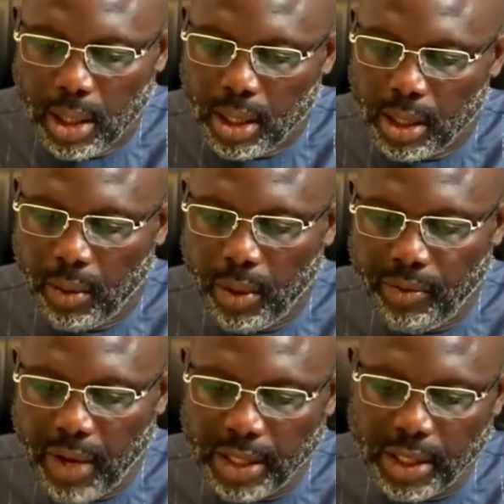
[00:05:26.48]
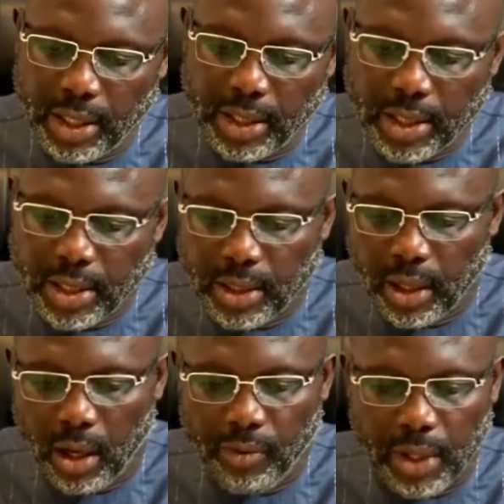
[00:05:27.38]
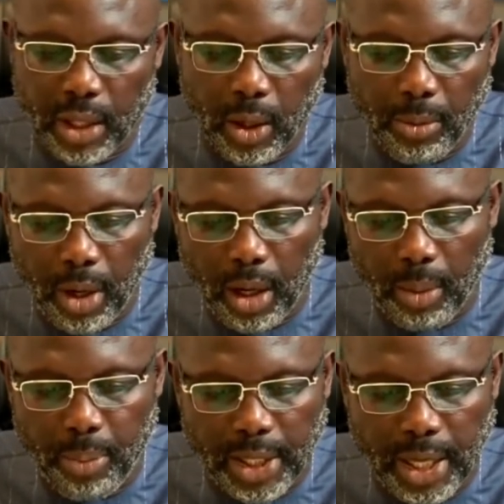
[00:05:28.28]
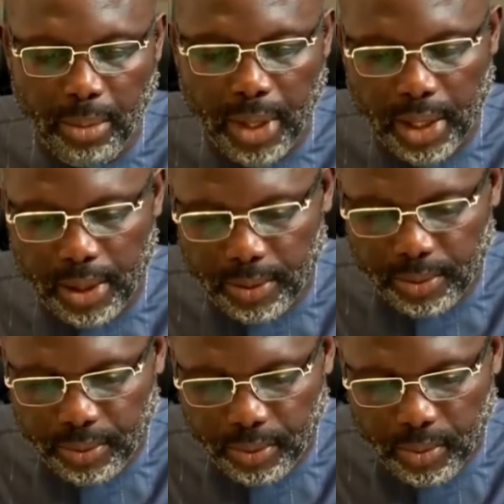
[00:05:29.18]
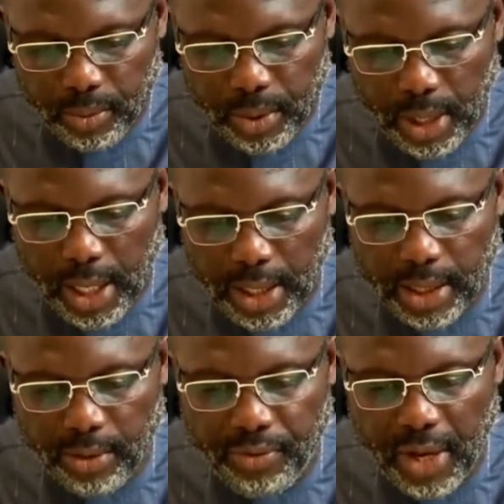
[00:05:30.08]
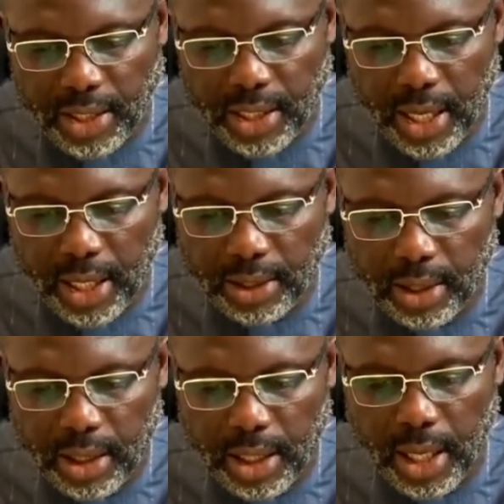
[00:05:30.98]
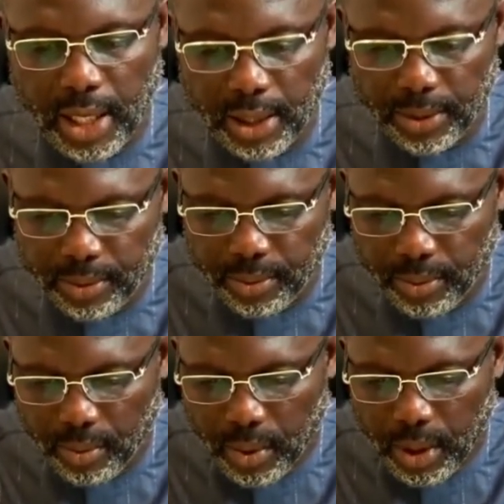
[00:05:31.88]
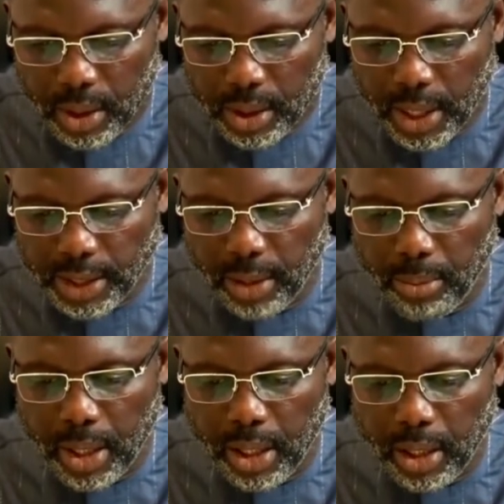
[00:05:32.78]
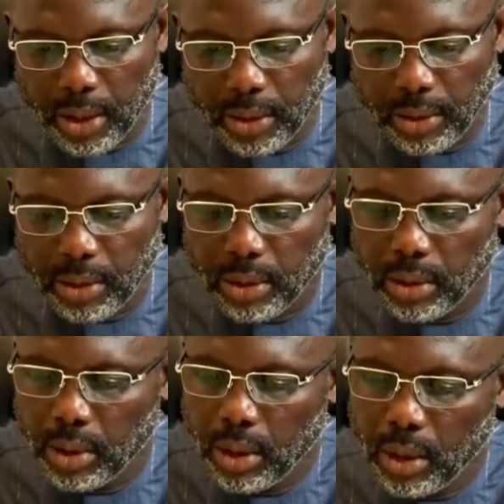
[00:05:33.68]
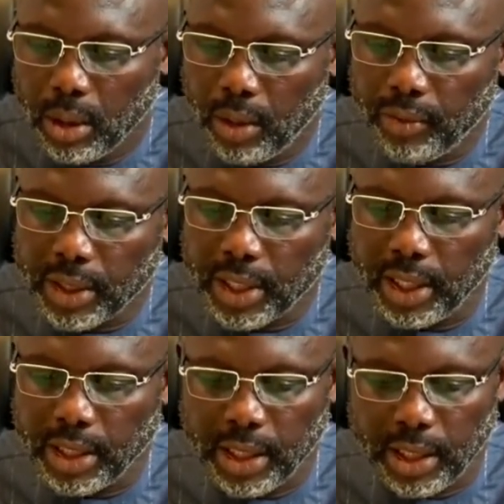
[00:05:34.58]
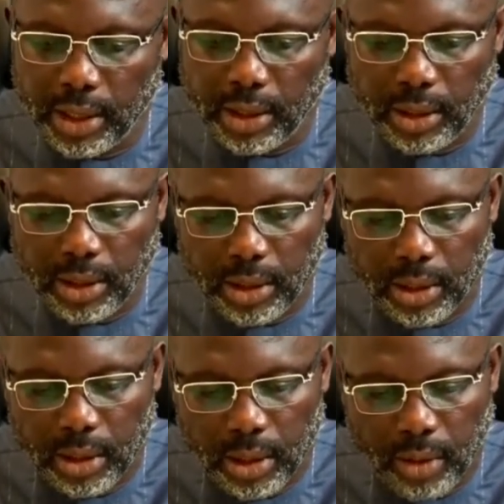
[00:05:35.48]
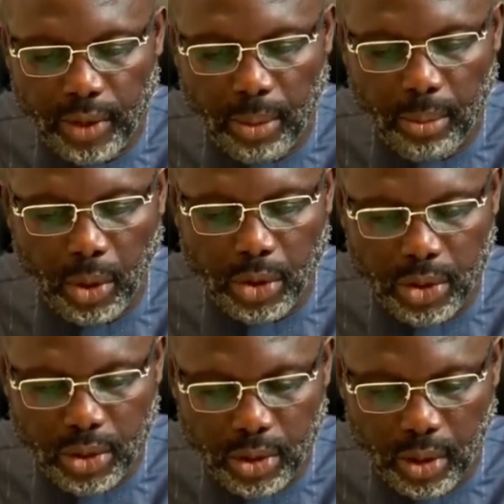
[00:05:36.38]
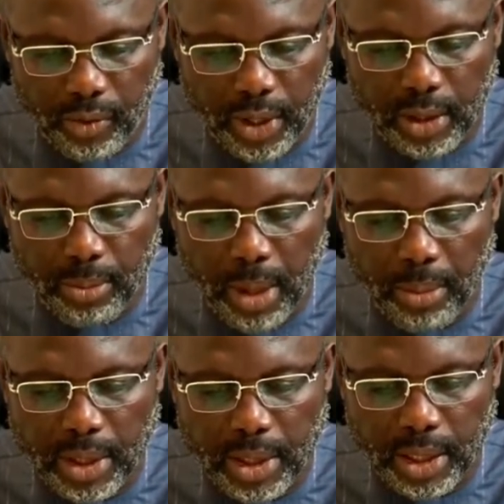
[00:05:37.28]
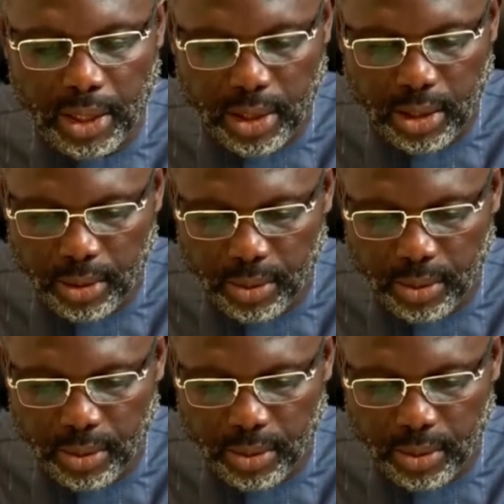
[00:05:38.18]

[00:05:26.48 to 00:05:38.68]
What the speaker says: the ravages of a global pandemic that has infected nearly 30 million of the citizens of the most of its member states